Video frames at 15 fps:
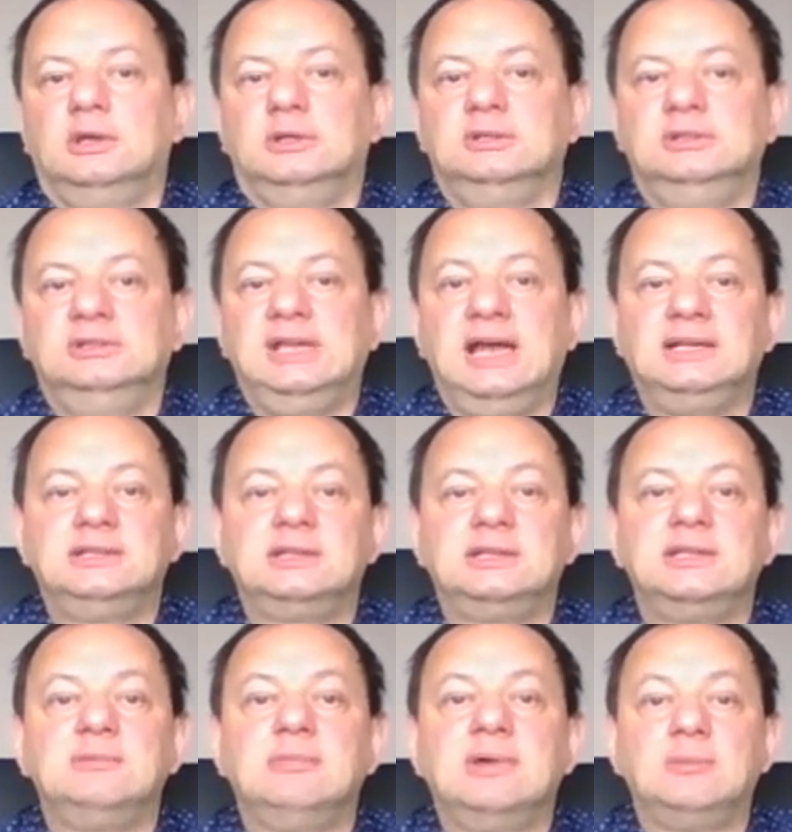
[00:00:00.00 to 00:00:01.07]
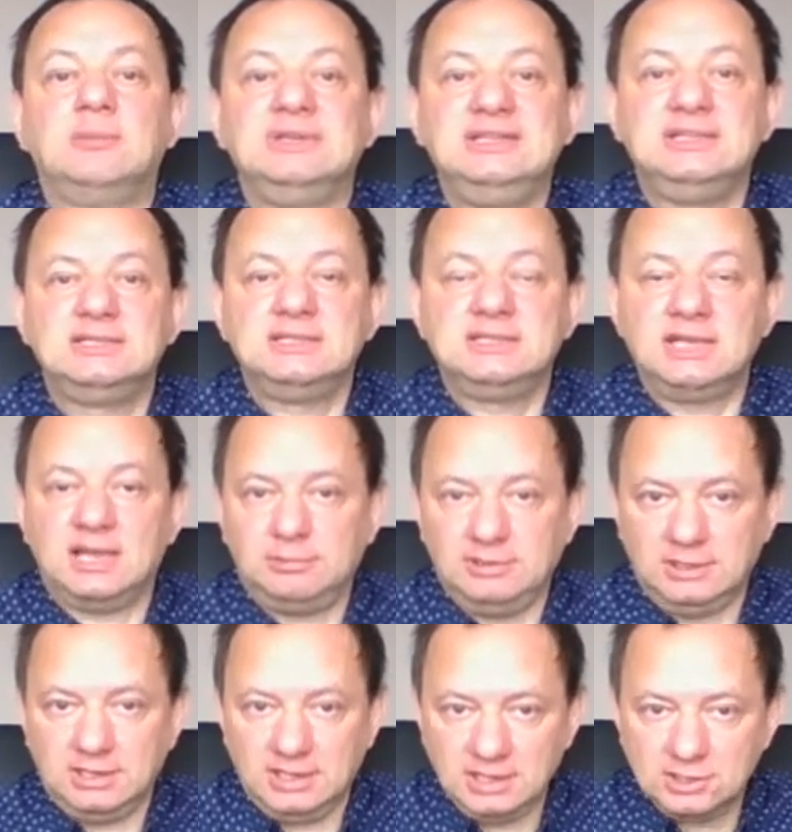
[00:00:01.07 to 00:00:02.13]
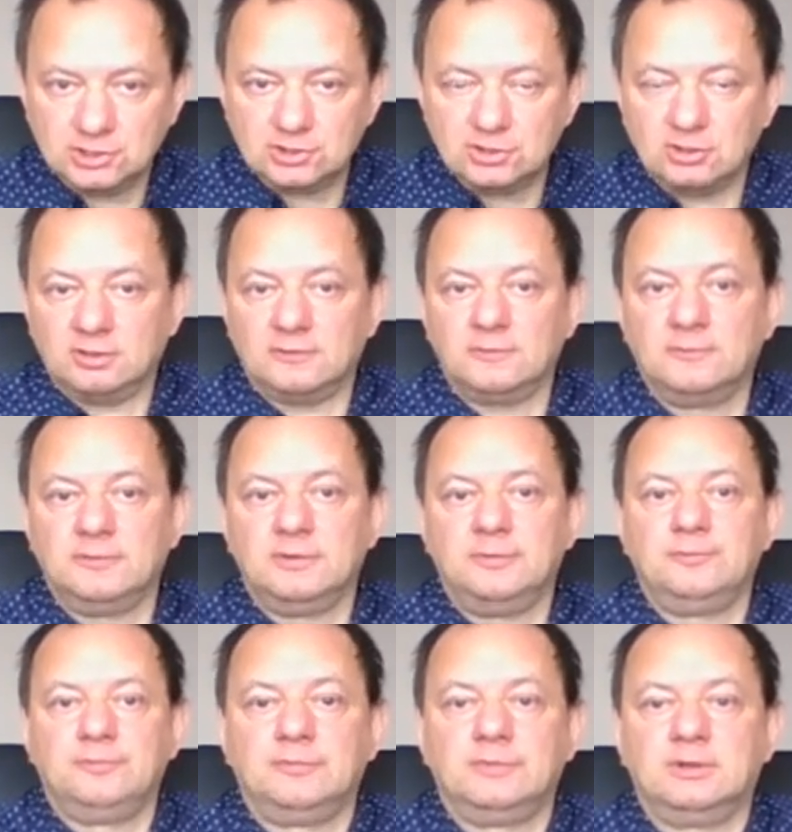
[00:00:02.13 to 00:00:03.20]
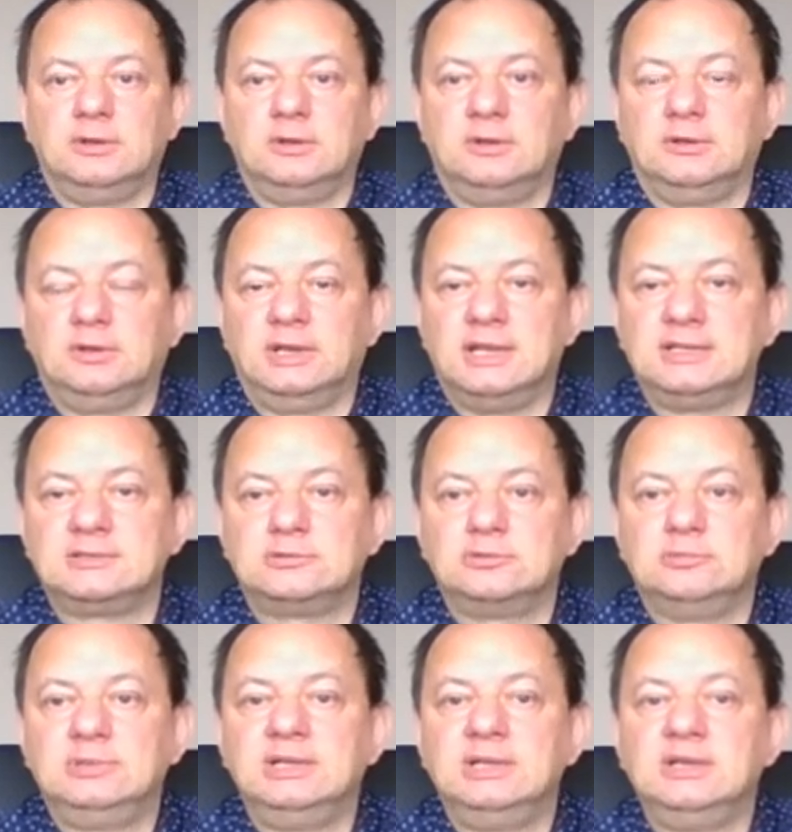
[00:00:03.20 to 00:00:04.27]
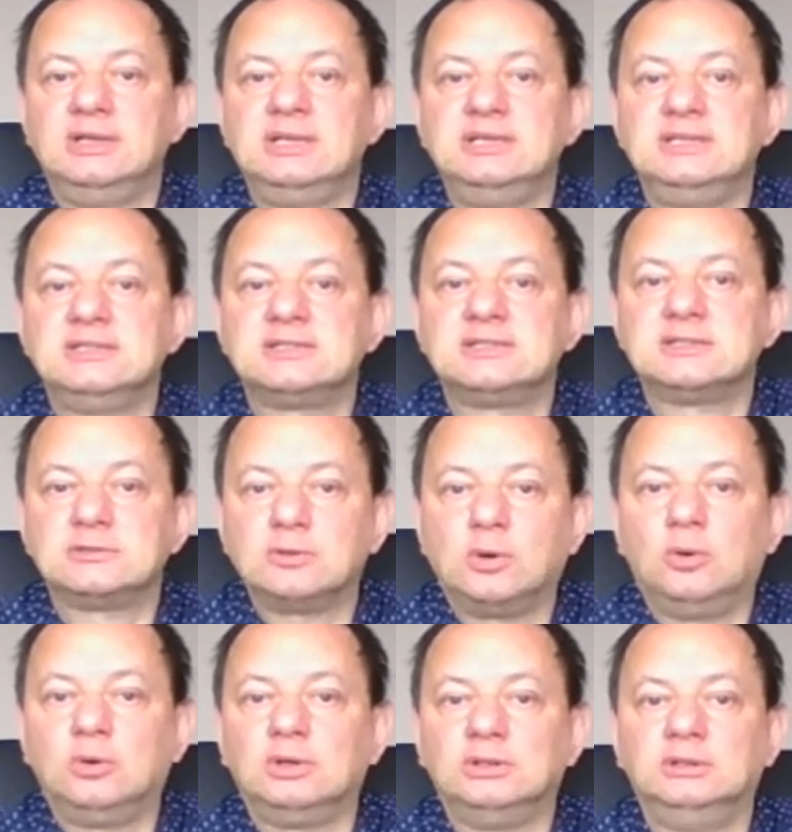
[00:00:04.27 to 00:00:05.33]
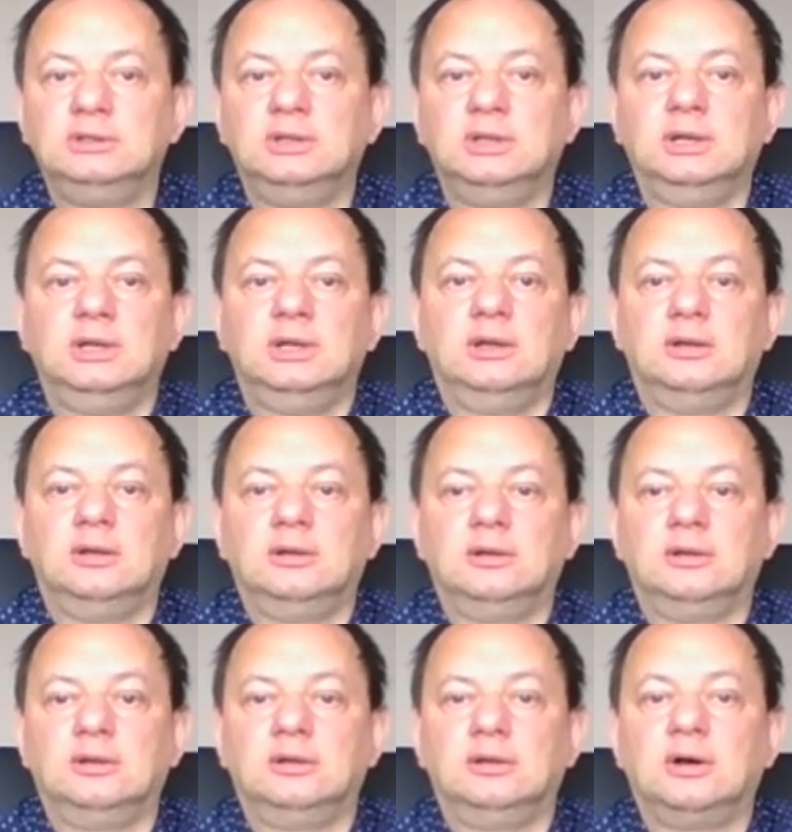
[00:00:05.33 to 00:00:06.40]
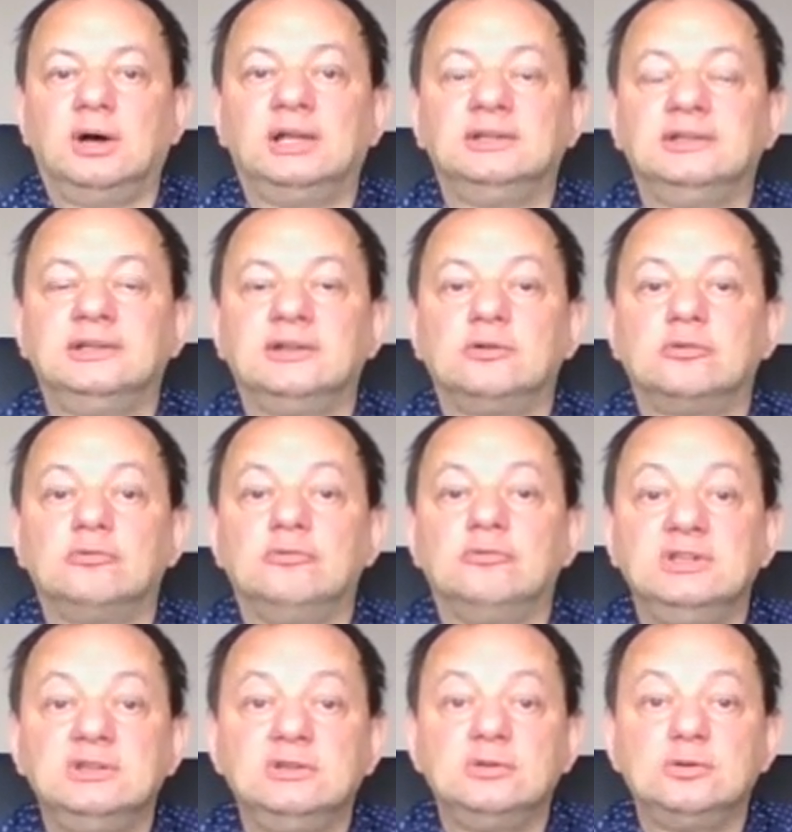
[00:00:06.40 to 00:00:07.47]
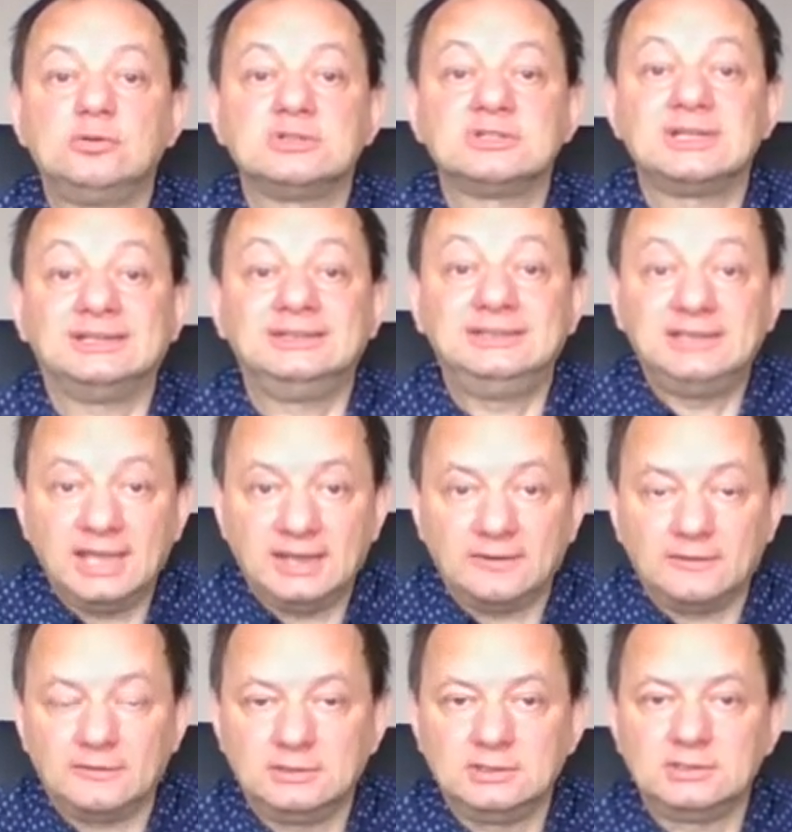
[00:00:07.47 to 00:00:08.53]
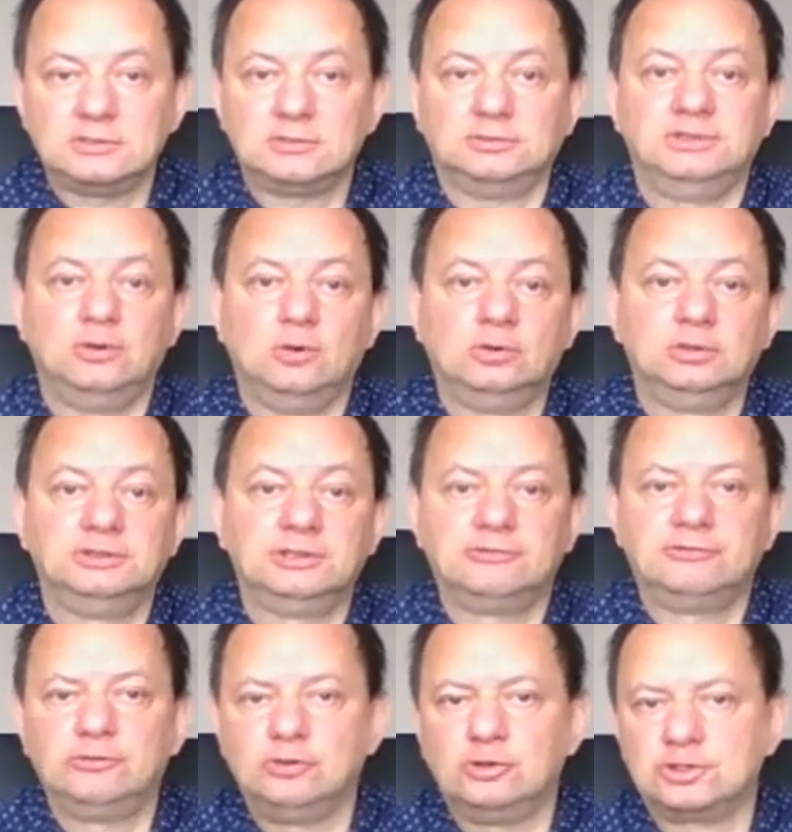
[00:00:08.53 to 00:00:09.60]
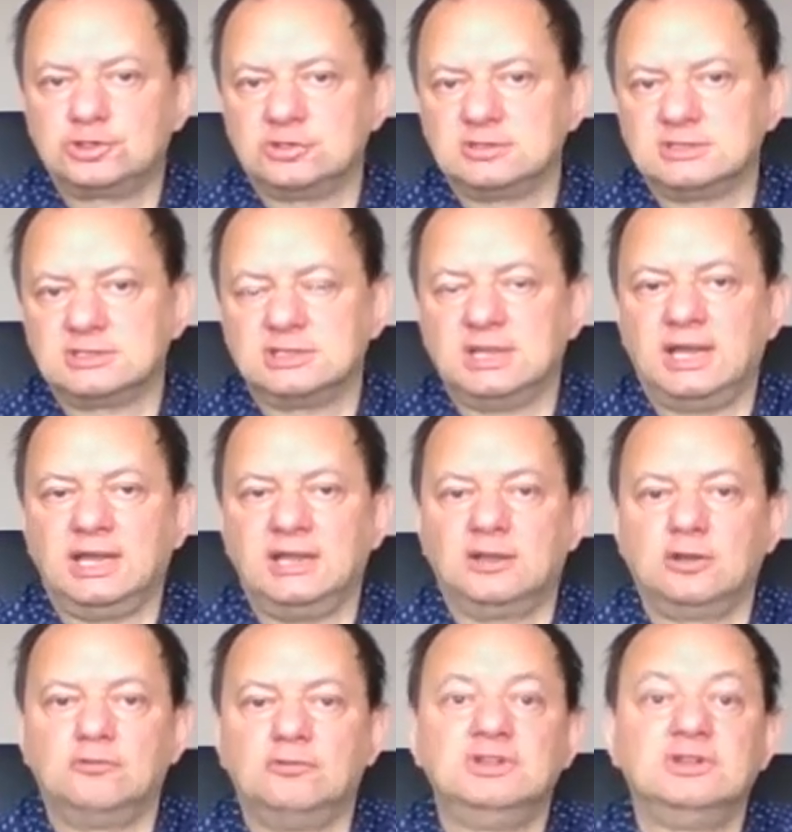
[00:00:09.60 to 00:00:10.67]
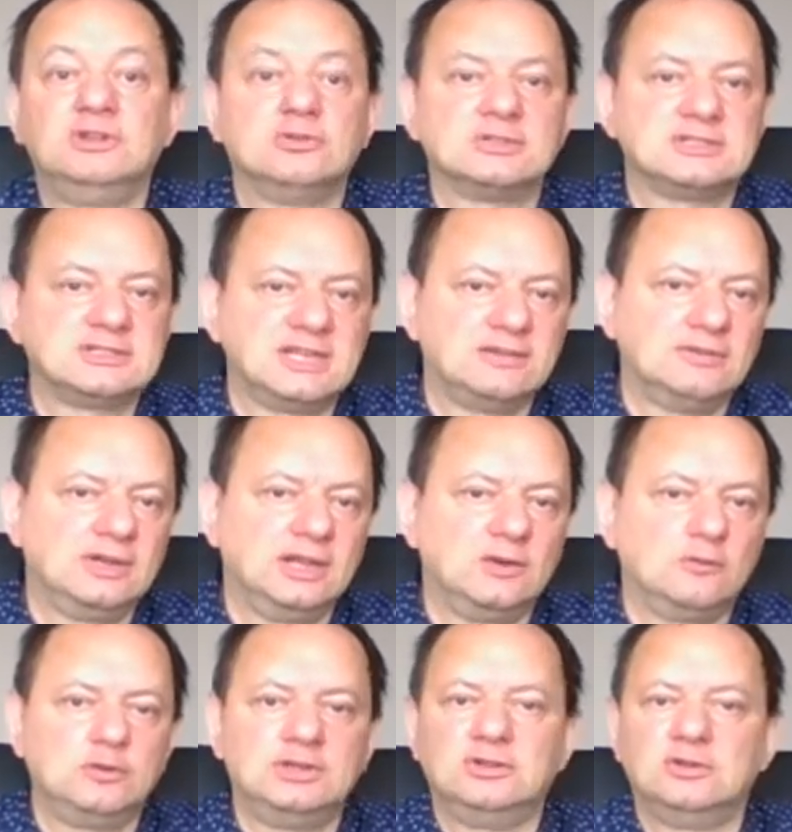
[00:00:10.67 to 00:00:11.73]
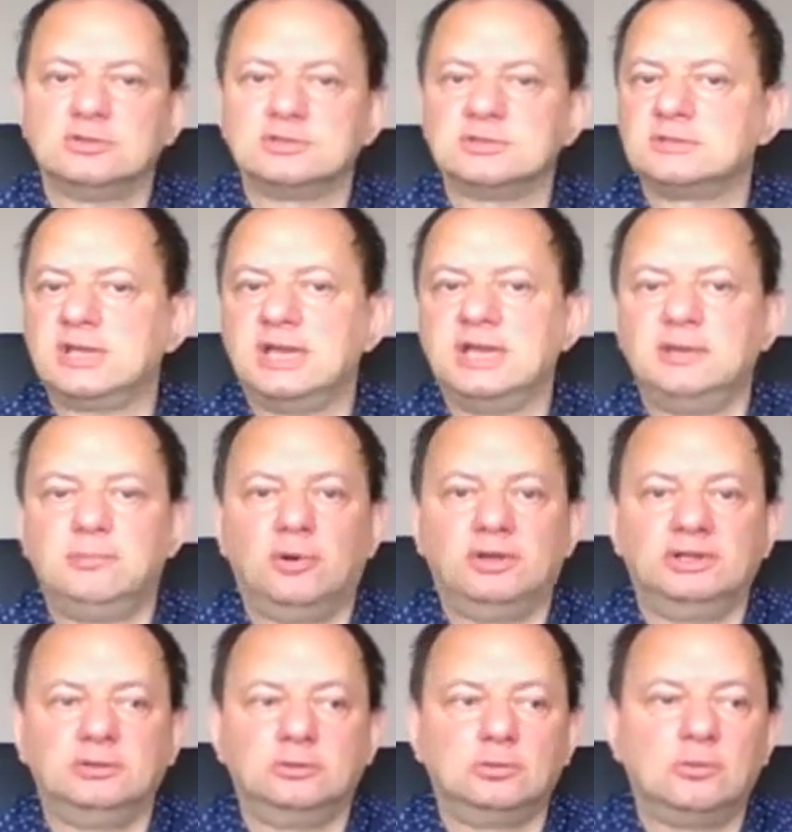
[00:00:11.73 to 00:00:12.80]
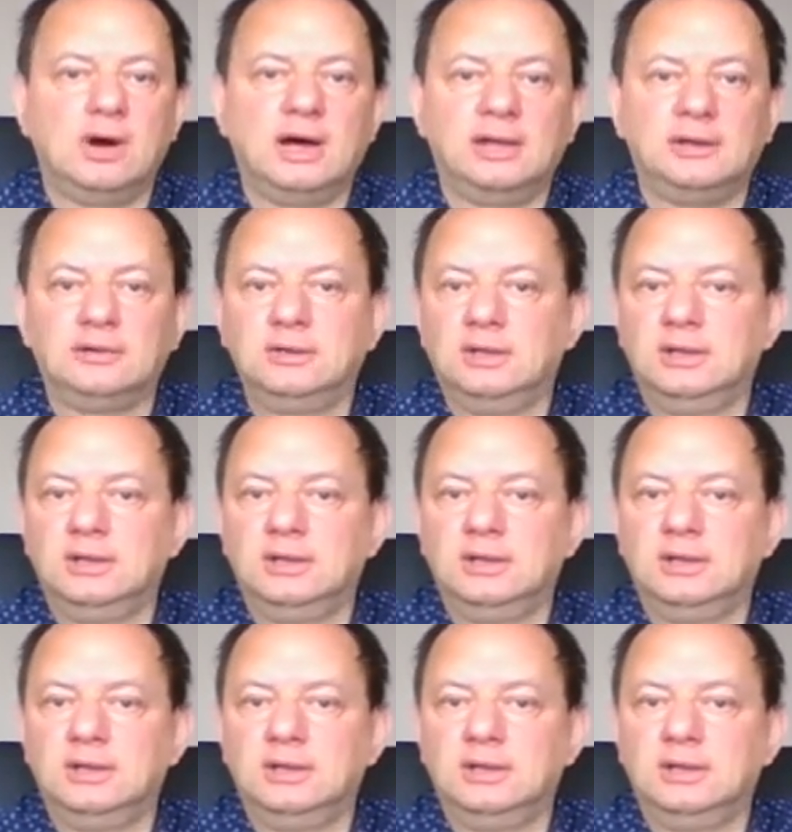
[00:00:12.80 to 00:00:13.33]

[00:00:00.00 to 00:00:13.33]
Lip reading: the LdreamM Easy application has to be installed under Windows 10. So the older versions like Windows 7, Windows 8.1